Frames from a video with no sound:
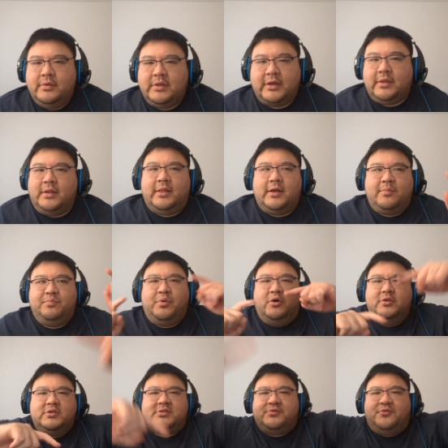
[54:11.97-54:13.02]
Like
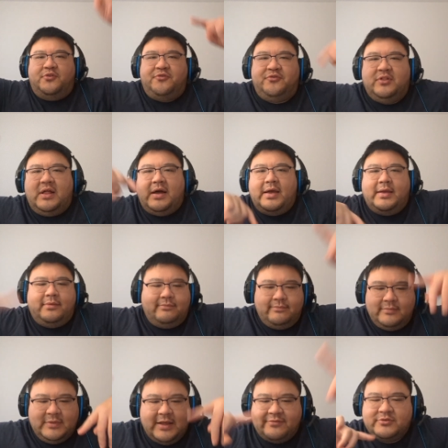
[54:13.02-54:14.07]
bullets will fly
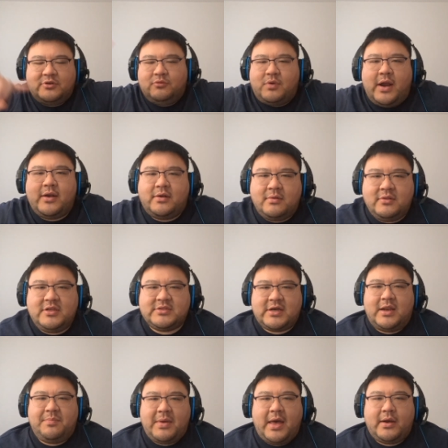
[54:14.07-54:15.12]
left and right in these
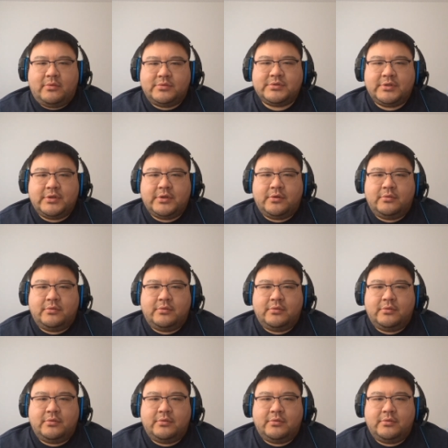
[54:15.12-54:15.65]
kind of battles.